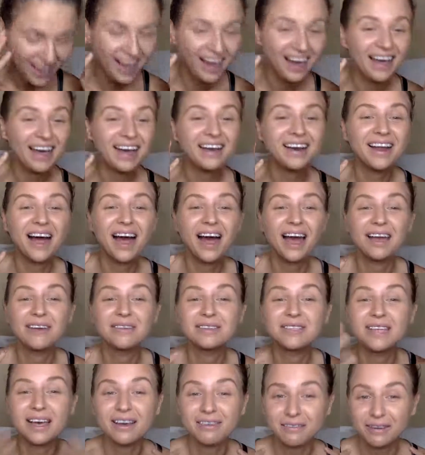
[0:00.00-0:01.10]
I had
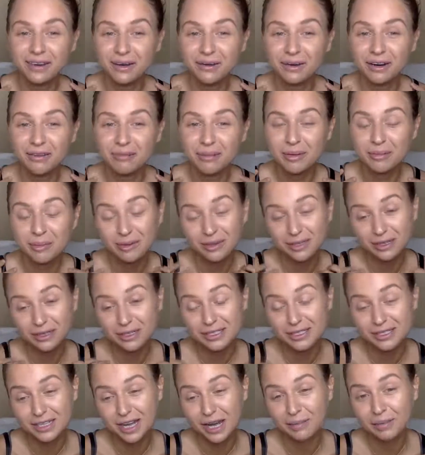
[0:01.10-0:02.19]
hives everywhere. People literally
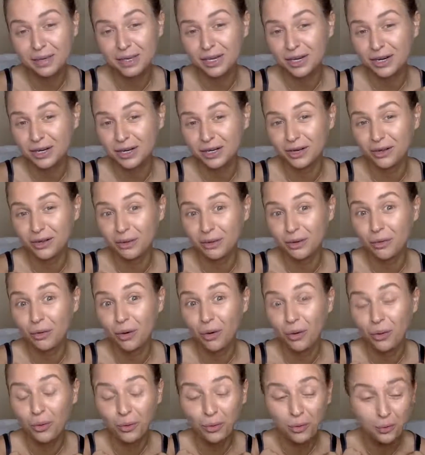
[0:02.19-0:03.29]
saw me a year ago like,
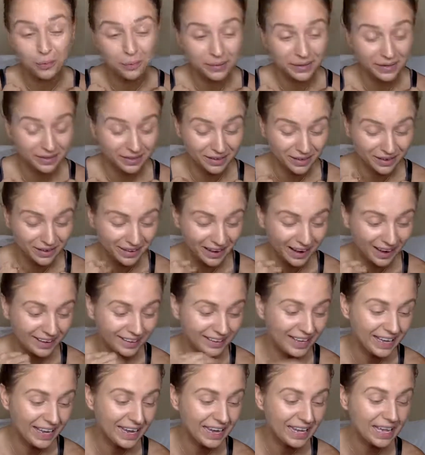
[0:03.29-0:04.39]
oh my God. I
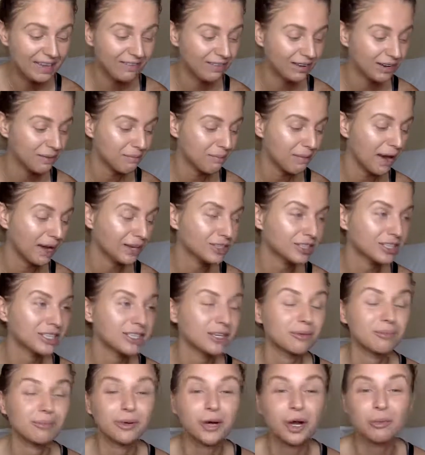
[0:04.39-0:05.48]
can't even imagine. I did
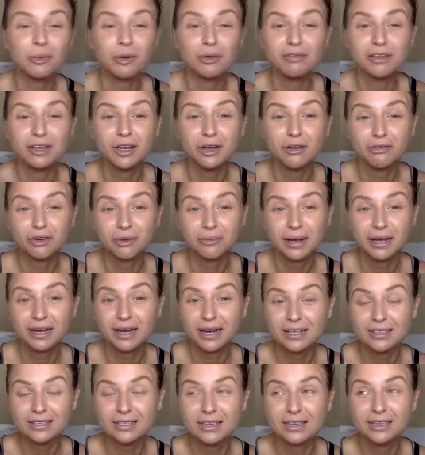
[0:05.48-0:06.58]
a promo video for my
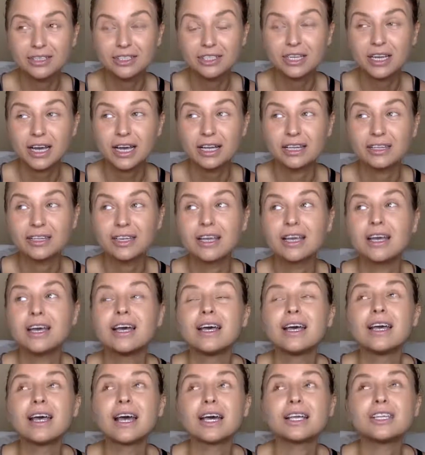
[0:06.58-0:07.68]
cousin. She had
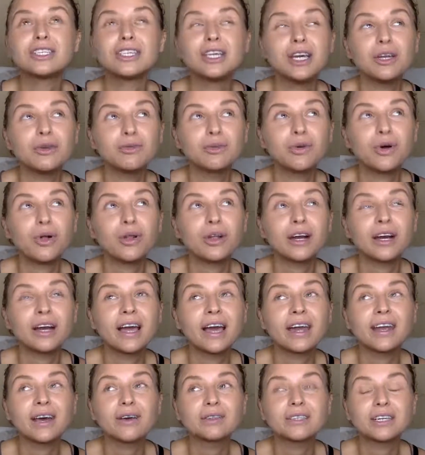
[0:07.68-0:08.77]
a jade roller,
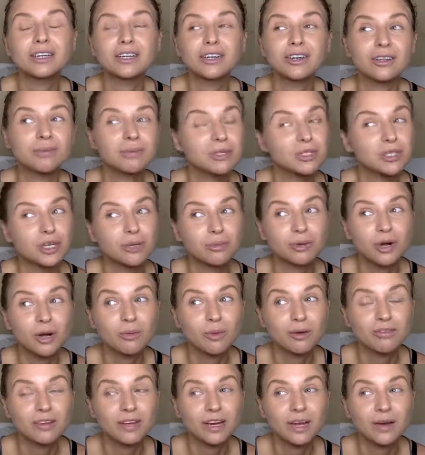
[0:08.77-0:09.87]
and I was like, girl, let me do your
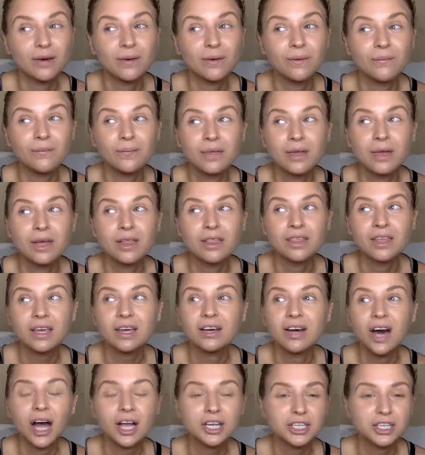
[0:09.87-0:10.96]
promo video. Thank
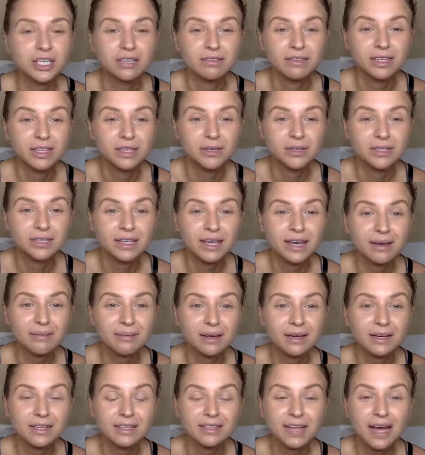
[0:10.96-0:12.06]
God she never used it
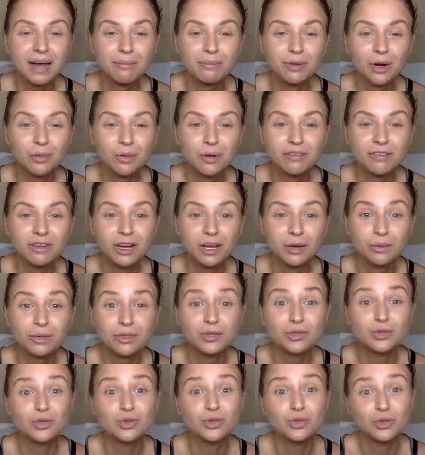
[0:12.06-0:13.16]
because that promo video was
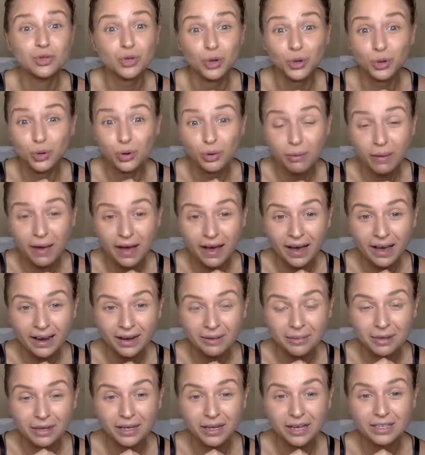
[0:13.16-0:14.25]
so bad
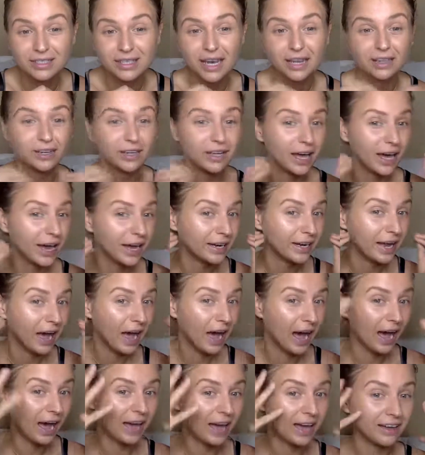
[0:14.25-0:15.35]
because I literally had
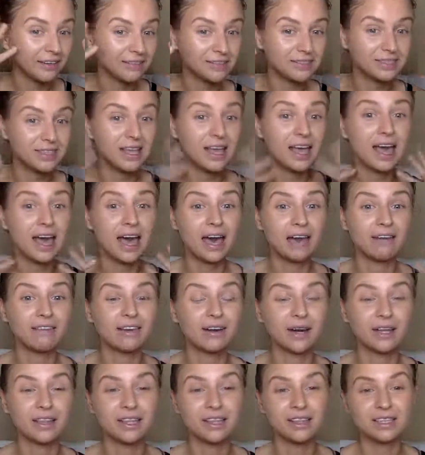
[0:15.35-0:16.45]
hives everywhere.
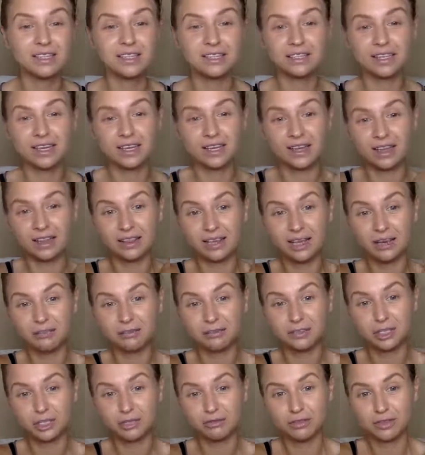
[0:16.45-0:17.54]
I think this is like a
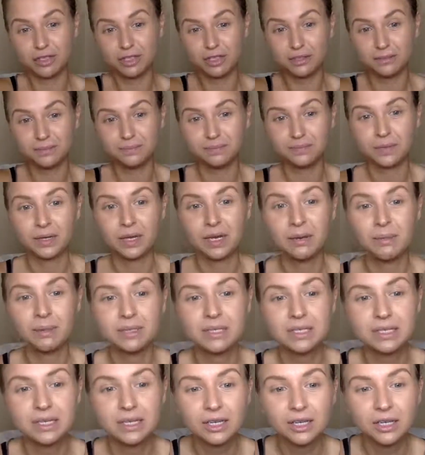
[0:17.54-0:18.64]
leftover. This is
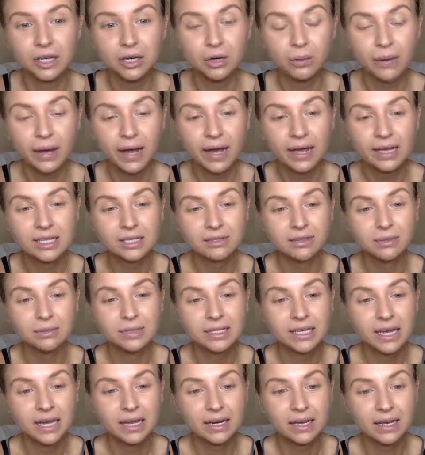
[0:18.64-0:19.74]
gonna go away. It's from
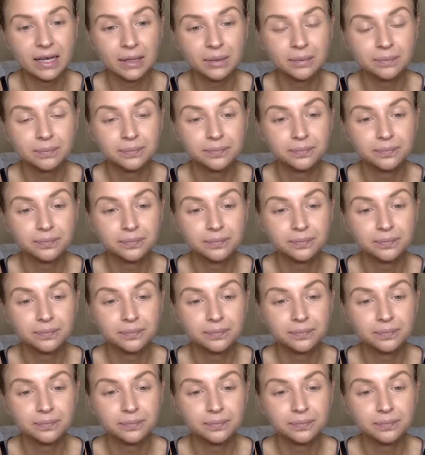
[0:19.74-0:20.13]
tanning.